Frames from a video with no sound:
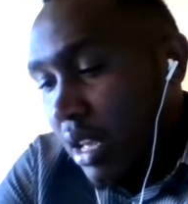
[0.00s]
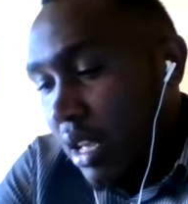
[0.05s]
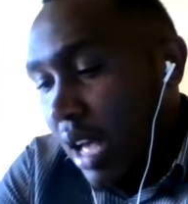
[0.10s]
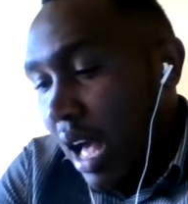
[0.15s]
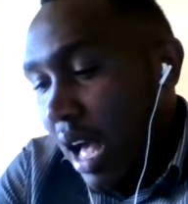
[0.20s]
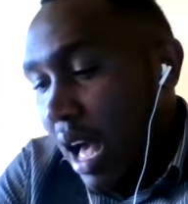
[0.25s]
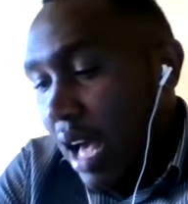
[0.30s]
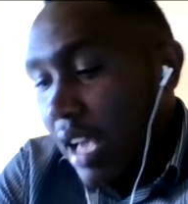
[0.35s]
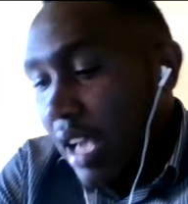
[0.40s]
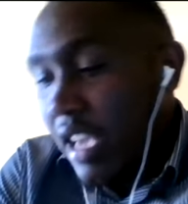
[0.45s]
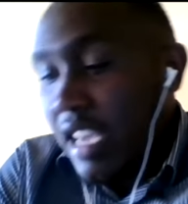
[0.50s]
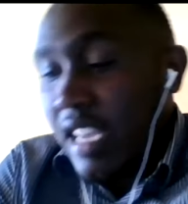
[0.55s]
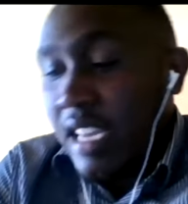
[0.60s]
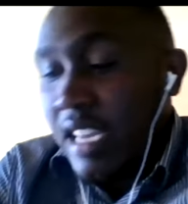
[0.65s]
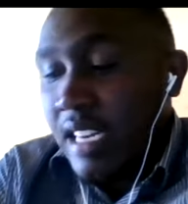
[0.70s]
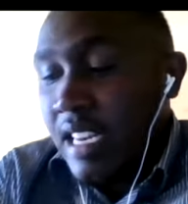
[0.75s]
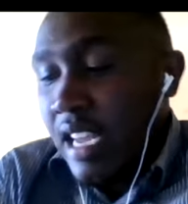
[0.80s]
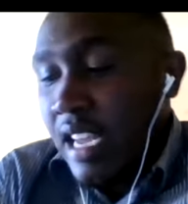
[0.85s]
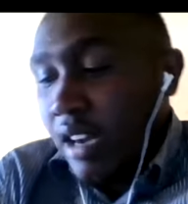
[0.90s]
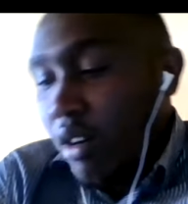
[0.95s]
uh, he
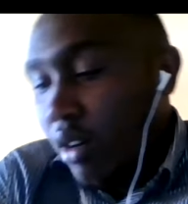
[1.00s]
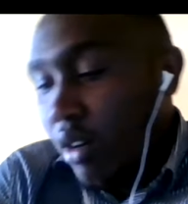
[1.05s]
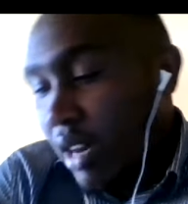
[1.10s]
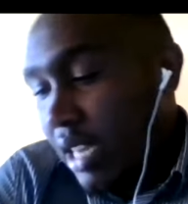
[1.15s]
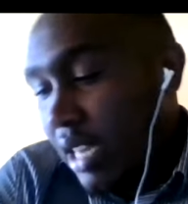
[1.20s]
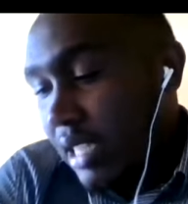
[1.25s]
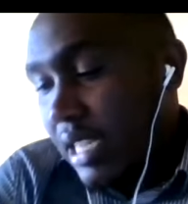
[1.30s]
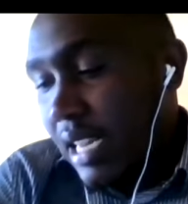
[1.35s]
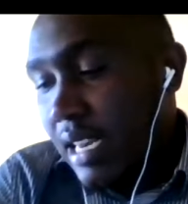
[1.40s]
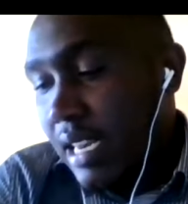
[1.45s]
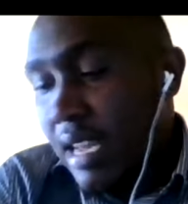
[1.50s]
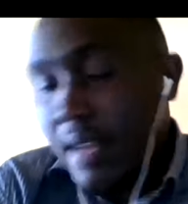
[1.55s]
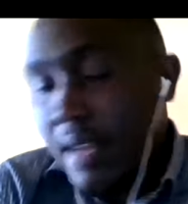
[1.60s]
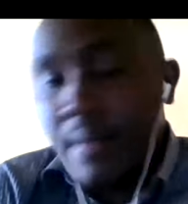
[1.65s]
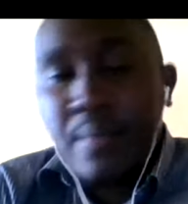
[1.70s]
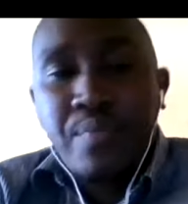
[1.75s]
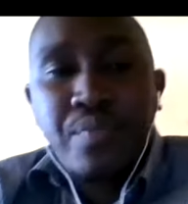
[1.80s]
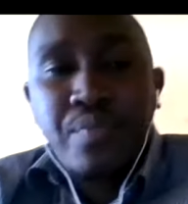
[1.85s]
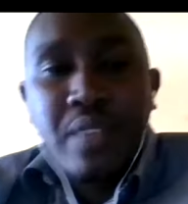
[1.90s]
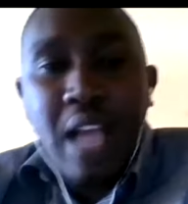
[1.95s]
decorated,
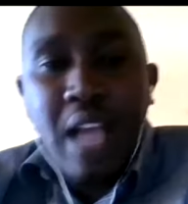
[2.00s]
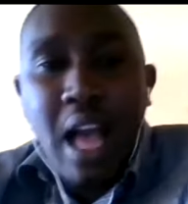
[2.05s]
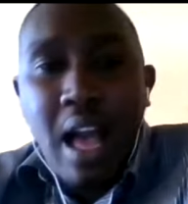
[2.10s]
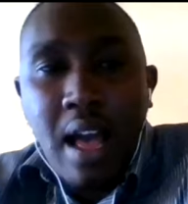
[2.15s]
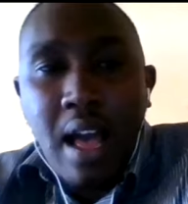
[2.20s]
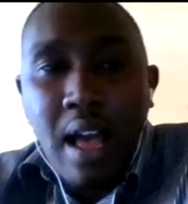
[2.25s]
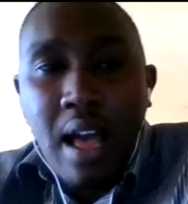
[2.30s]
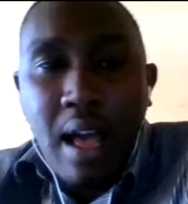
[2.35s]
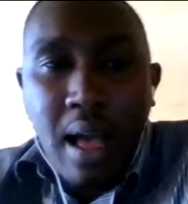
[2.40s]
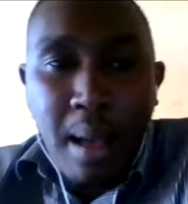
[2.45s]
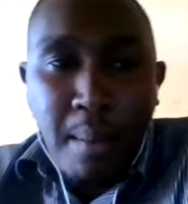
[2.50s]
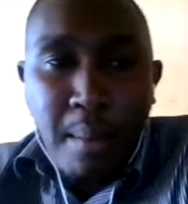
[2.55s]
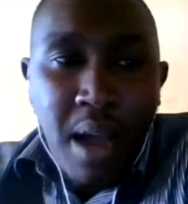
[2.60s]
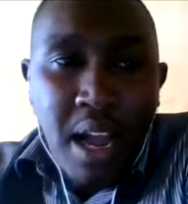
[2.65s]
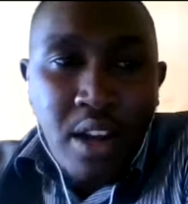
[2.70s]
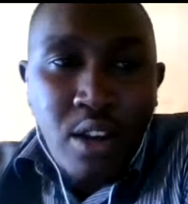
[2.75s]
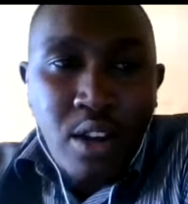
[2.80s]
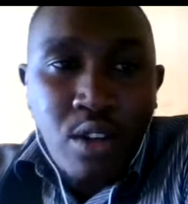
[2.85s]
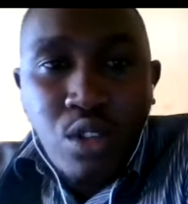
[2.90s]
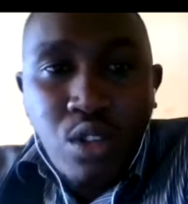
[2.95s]
uh, a
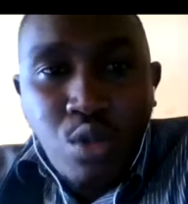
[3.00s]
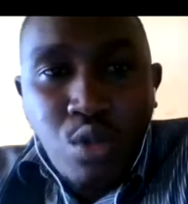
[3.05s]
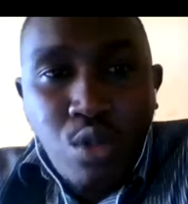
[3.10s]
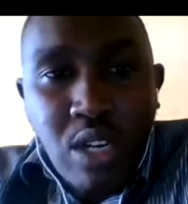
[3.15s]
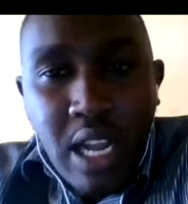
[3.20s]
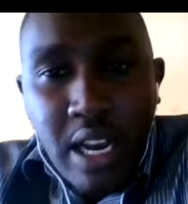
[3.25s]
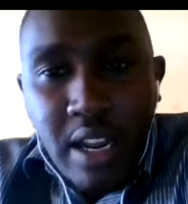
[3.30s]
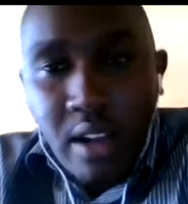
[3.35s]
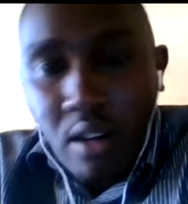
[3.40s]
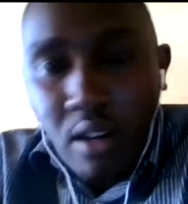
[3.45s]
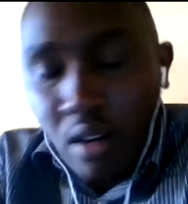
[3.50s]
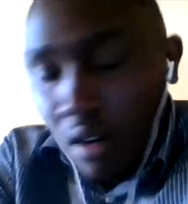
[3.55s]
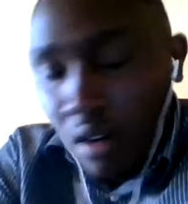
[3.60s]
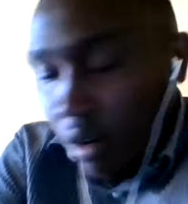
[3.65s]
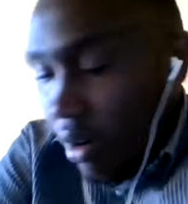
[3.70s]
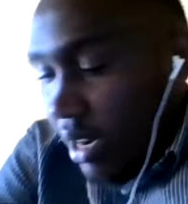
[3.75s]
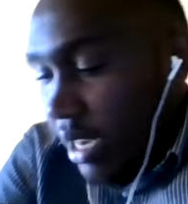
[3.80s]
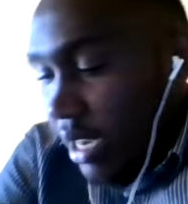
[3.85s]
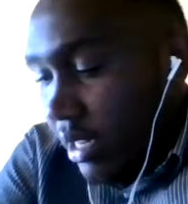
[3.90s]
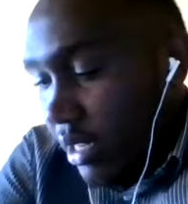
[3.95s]
man used to
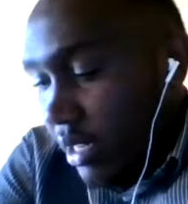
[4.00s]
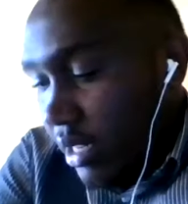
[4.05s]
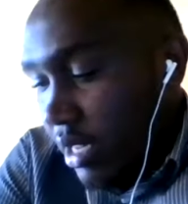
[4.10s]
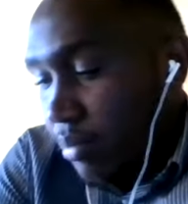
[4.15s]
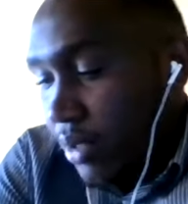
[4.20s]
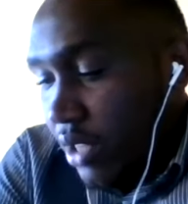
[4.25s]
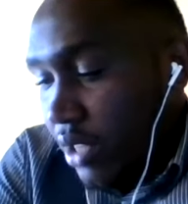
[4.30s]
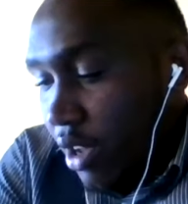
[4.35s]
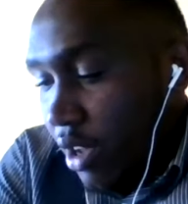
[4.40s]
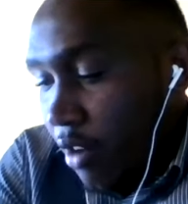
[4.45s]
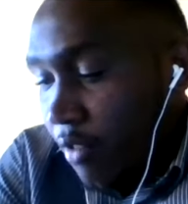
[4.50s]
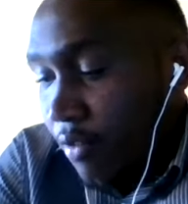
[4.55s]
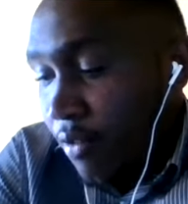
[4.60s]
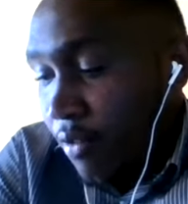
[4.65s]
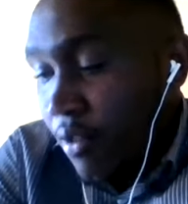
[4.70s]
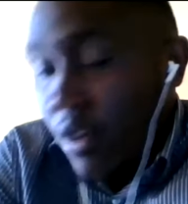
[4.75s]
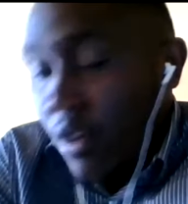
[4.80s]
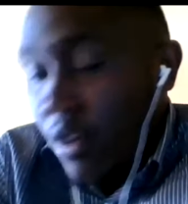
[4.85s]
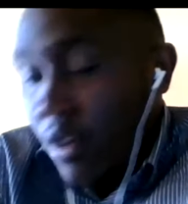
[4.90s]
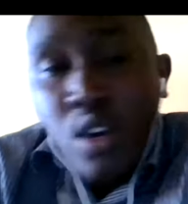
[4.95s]
decorate himself
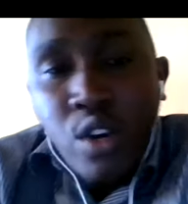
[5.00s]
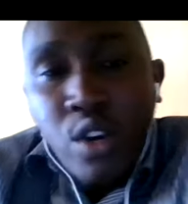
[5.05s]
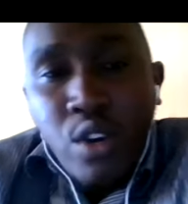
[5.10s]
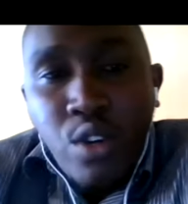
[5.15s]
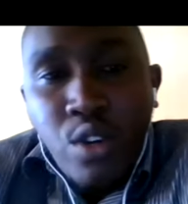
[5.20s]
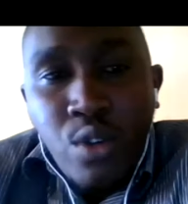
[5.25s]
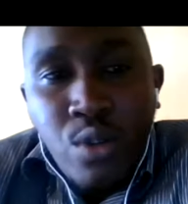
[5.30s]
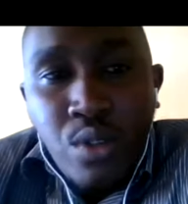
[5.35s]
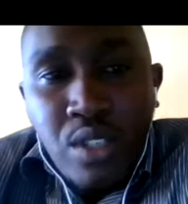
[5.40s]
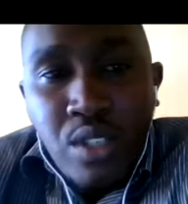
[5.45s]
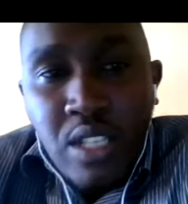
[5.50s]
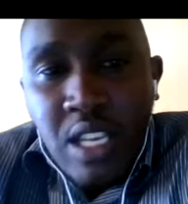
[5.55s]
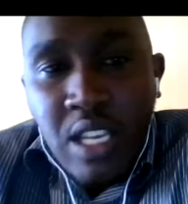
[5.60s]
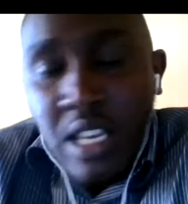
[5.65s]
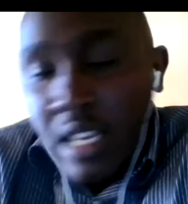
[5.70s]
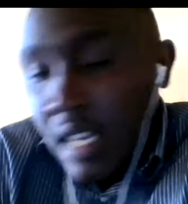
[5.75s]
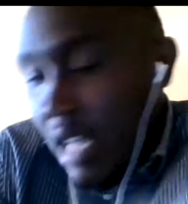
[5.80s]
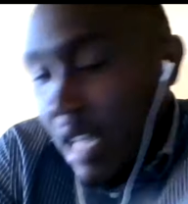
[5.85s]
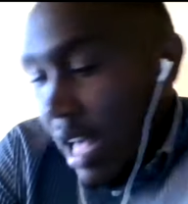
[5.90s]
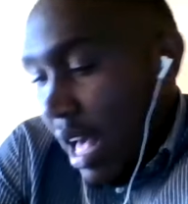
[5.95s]

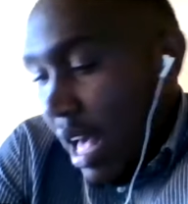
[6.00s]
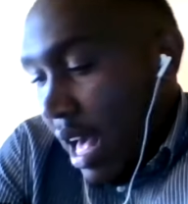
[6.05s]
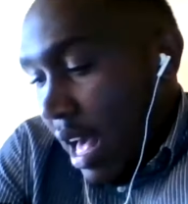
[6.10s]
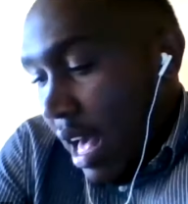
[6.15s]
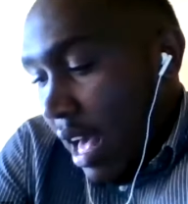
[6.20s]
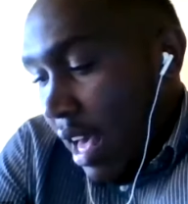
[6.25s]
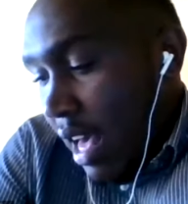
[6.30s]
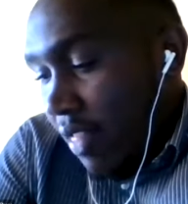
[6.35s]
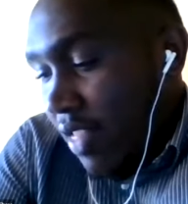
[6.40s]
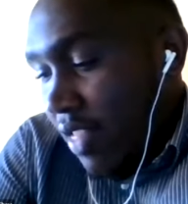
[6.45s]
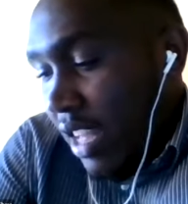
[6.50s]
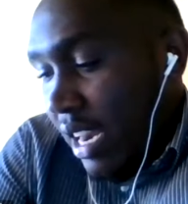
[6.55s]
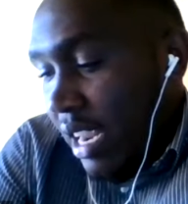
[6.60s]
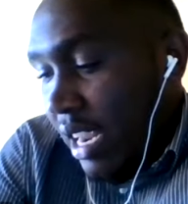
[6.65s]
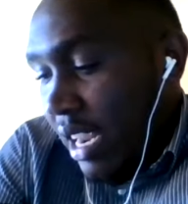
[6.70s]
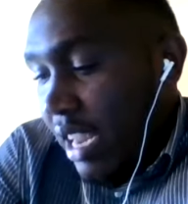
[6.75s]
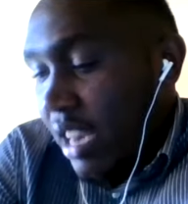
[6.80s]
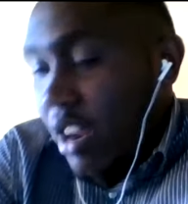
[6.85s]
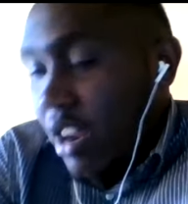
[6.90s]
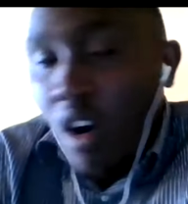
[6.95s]
using uh, the
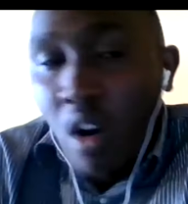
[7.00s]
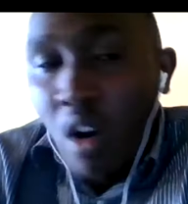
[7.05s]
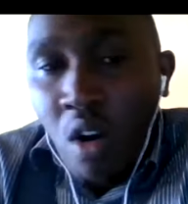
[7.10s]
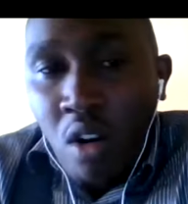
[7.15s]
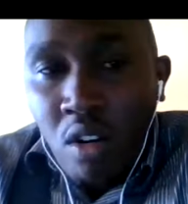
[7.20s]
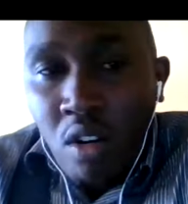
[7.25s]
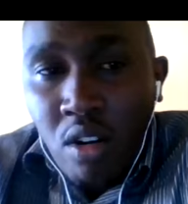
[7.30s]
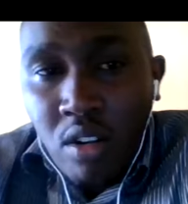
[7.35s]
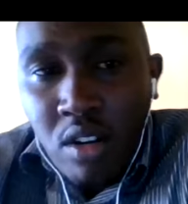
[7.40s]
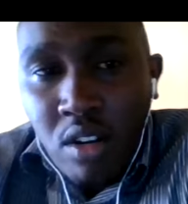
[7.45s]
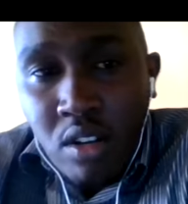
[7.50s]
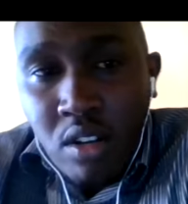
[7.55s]
red oak,